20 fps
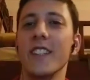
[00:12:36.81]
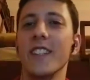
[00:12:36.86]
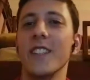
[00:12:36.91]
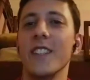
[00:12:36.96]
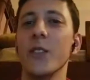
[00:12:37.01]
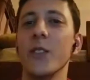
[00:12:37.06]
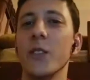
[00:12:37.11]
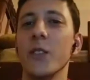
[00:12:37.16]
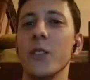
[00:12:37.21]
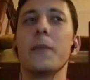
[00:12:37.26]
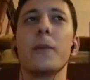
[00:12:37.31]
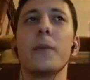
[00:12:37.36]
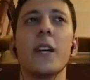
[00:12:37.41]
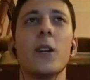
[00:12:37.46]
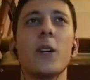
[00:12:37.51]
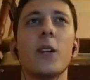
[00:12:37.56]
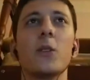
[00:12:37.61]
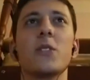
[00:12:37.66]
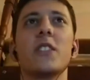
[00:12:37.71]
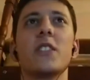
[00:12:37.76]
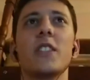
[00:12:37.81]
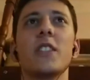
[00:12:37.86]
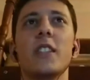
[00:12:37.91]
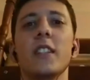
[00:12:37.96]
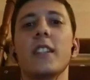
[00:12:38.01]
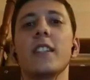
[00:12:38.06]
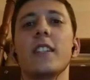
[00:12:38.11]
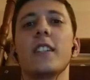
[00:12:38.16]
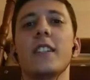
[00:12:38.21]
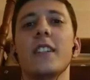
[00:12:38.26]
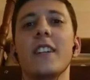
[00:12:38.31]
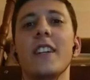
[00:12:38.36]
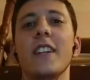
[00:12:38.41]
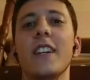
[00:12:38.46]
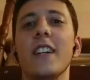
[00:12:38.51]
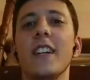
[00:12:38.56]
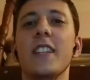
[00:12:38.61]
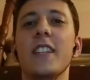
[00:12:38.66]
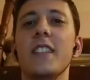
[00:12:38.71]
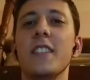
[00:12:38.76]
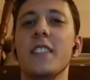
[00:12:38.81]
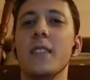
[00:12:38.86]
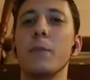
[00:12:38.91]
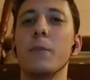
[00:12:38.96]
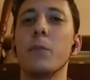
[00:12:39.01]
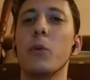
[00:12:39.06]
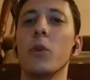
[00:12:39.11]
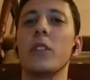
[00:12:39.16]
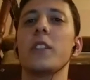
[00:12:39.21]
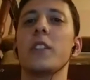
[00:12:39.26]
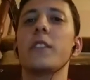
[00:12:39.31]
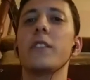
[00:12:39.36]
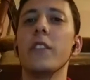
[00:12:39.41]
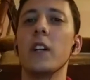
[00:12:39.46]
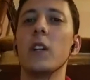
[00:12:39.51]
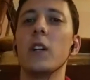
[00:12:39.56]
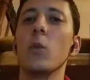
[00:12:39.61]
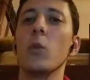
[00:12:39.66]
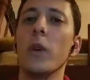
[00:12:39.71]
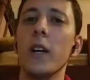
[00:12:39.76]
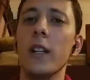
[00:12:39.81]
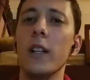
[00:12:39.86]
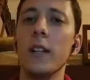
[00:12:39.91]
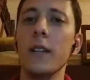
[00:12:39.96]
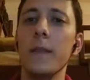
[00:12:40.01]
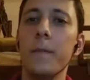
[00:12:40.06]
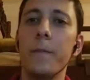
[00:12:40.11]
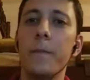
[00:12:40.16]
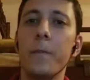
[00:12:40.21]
Unity because it supported very well